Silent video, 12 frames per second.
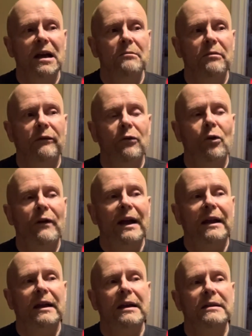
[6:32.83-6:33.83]
before
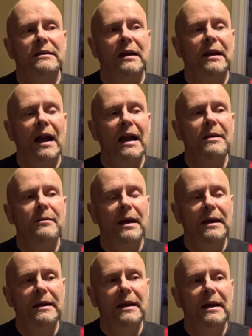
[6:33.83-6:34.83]
that geezer came
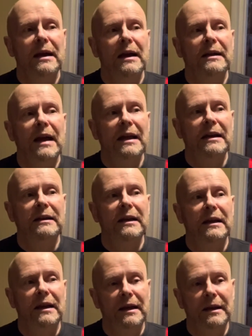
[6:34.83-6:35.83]
in and headed in
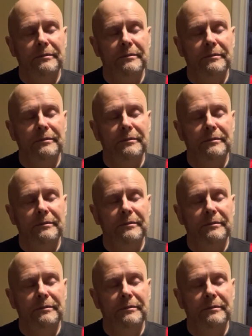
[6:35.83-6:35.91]
it.